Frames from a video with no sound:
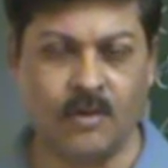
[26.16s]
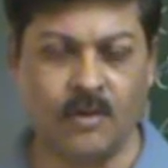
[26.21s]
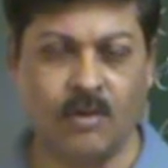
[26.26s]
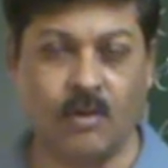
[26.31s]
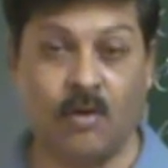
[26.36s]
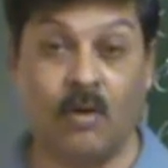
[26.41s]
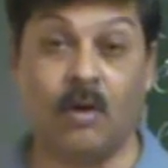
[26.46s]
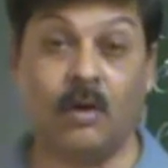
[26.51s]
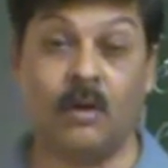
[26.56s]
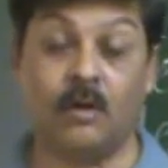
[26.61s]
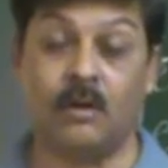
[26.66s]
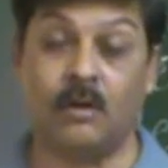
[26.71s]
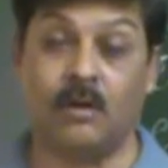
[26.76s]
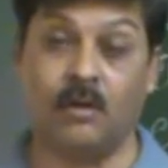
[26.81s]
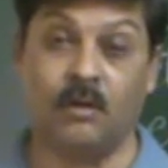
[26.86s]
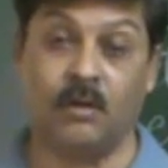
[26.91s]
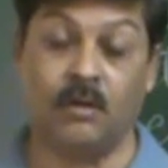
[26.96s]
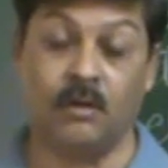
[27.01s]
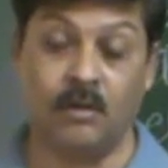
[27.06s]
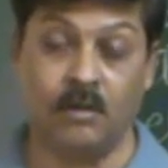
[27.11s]

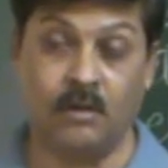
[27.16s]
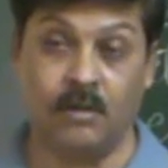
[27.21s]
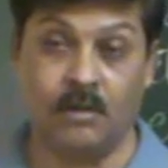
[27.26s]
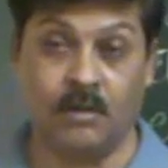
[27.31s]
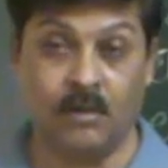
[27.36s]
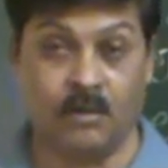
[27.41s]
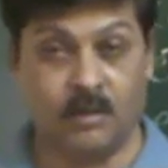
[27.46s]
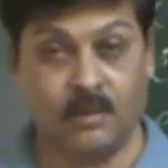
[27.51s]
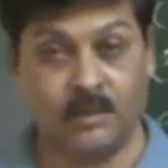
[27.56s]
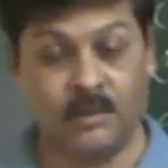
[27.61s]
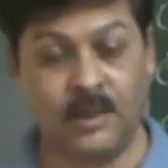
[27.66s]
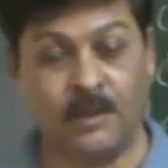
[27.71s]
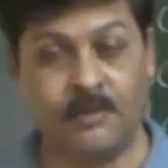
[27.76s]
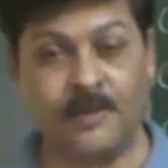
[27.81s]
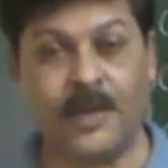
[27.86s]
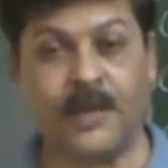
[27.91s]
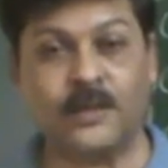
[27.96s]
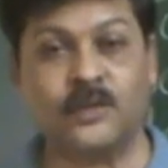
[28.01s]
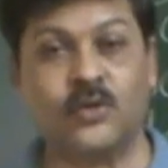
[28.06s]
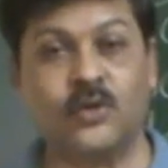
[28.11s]
or they may
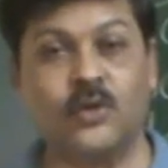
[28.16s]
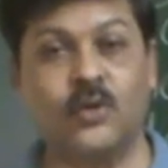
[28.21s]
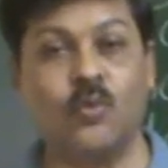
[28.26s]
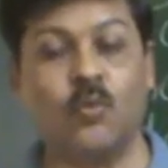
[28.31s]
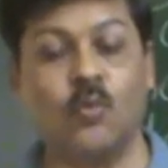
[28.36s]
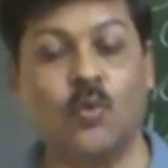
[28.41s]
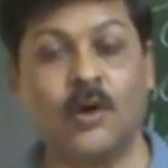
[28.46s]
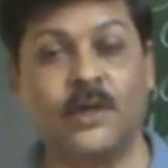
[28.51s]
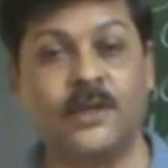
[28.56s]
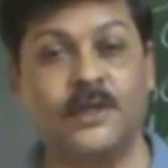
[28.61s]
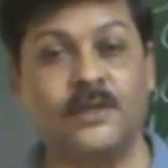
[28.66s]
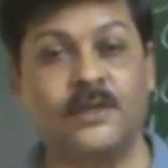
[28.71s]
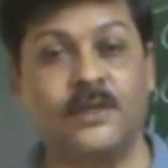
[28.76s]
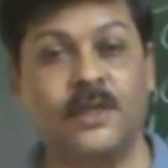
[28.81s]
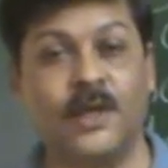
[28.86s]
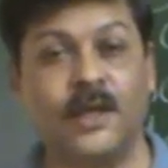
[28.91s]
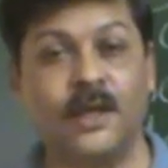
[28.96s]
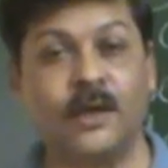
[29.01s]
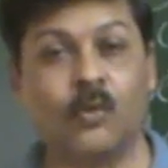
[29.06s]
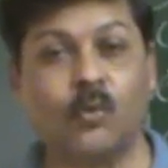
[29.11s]
ask you what is
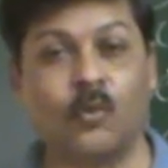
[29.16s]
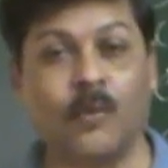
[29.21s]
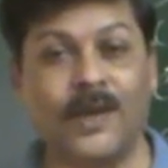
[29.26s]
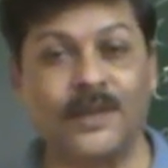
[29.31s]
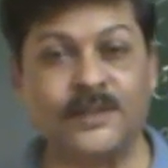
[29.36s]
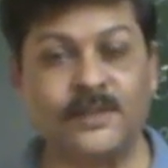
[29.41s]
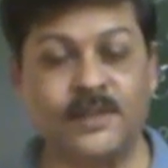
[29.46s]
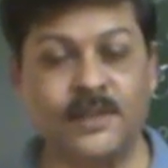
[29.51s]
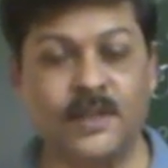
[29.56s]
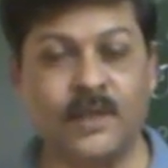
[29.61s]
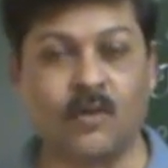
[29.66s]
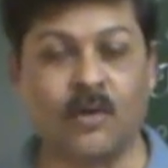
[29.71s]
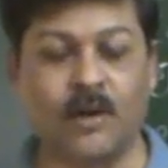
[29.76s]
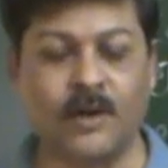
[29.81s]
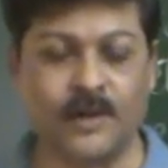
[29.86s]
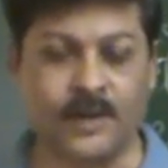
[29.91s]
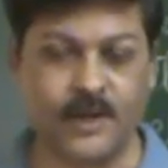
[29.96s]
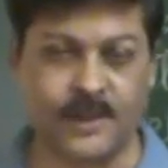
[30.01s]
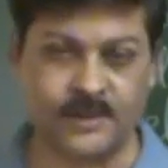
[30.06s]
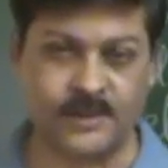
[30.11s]
a quasi
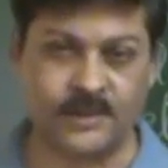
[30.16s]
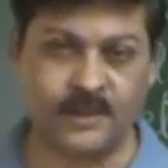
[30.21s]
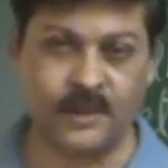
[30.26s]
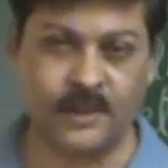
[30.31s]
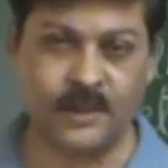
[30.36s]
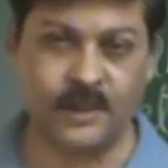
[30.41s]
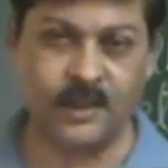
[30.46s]
contract.